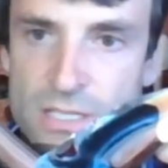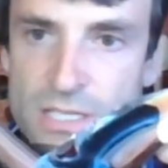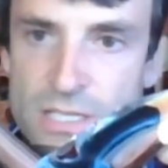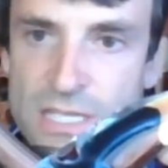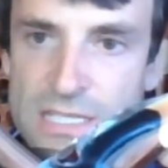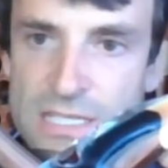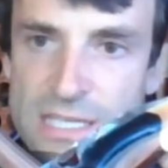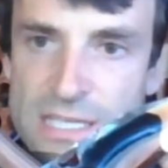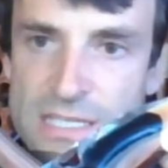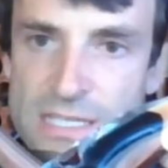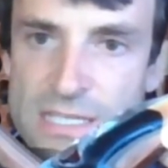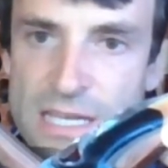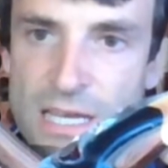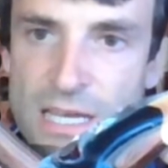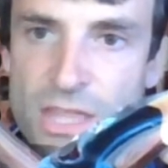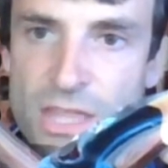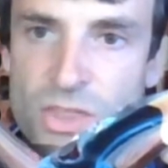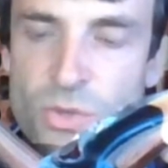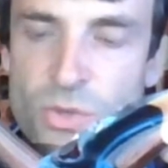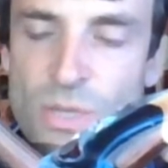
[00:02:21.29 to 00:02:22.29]
This is
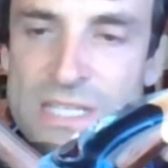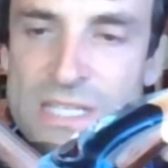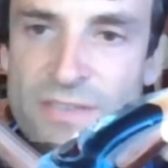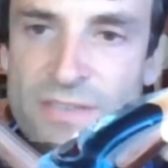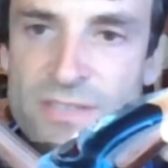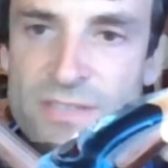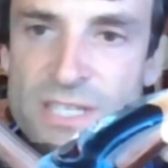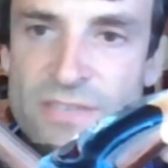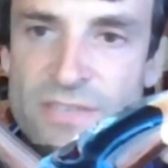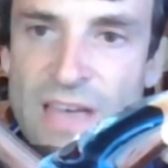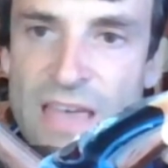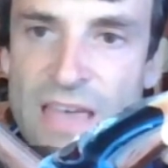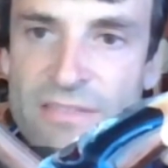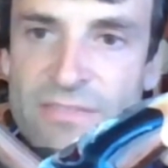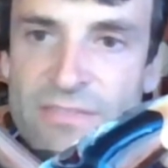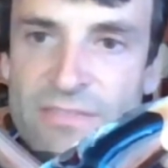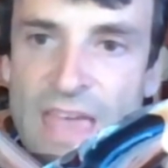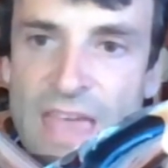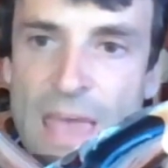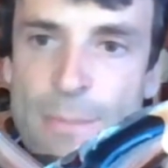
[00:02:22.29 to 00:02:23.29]
a
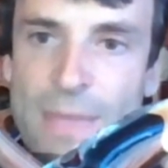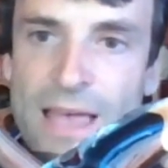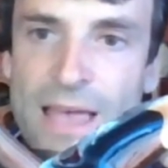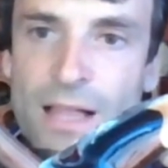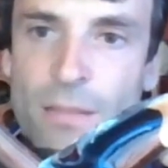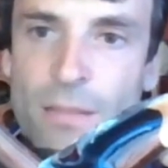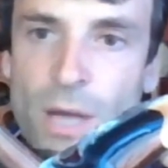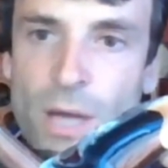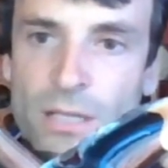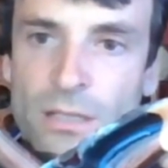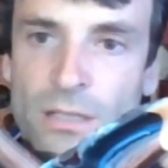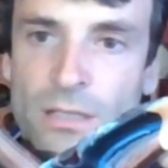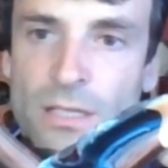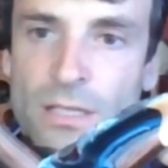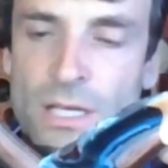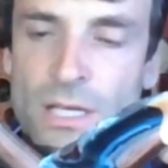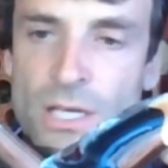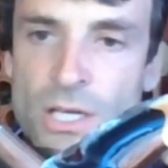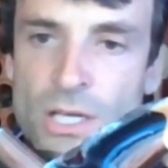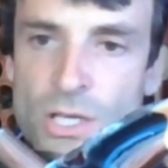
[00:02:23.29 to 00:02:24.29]
375 ml bottle,